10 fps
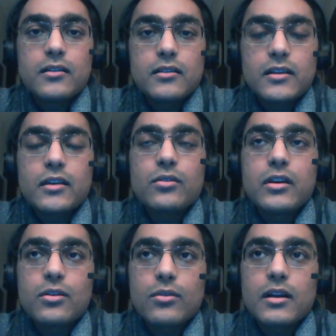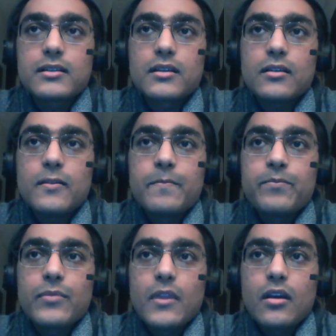thing you need to consider.
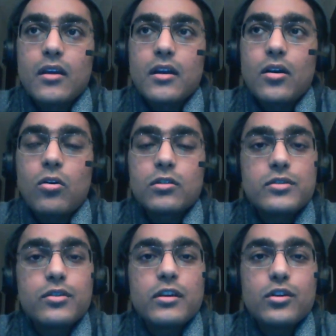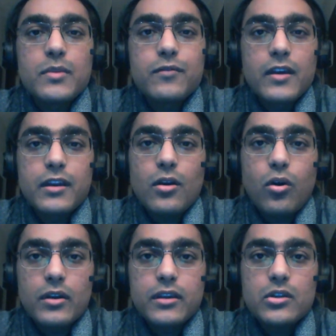Also, you need to be very
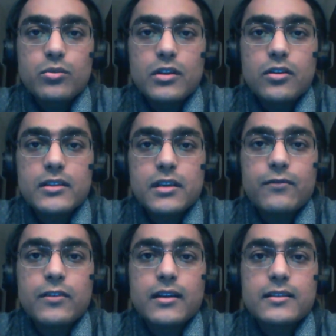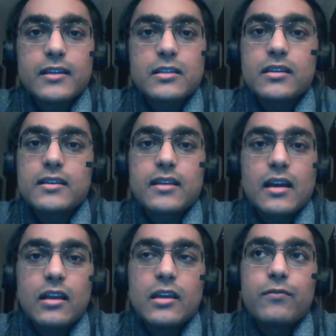honest with yourself and assess
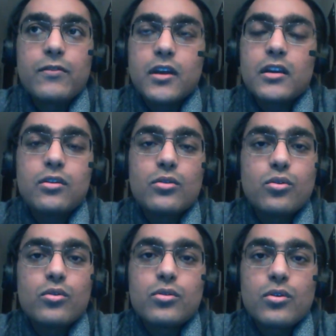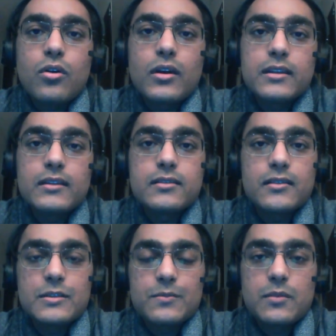exactly where did you go wrong in this
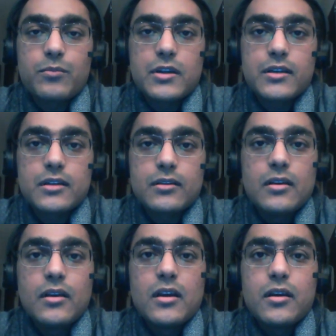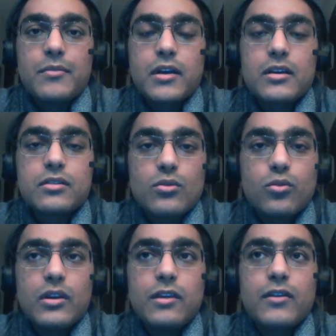year's preparation. Because
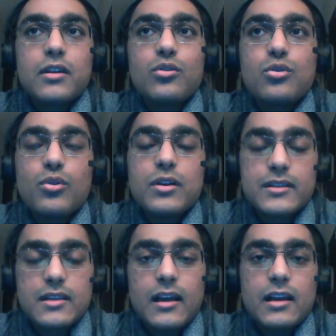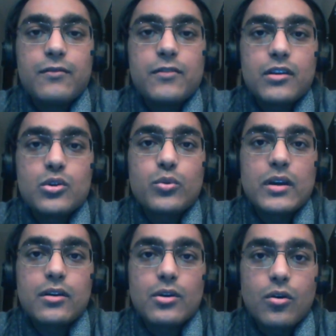only when you know exactly where you
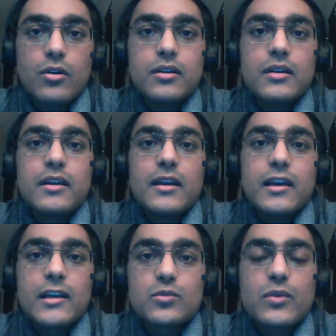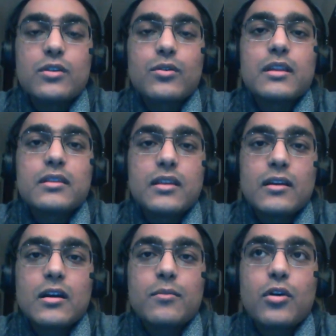went wrong is when you can
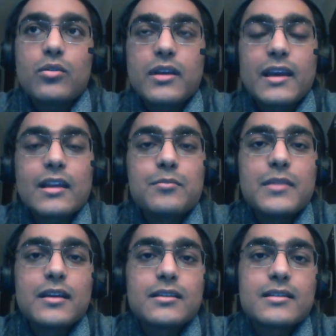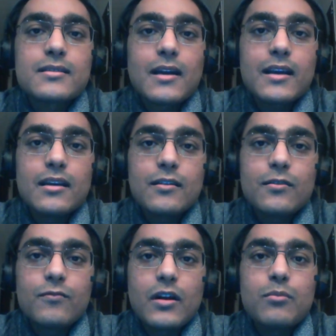think about, can I make this right
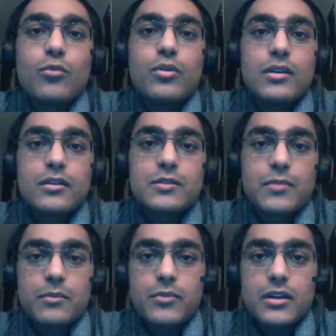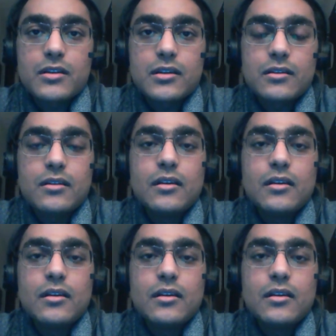in one more year's preparation?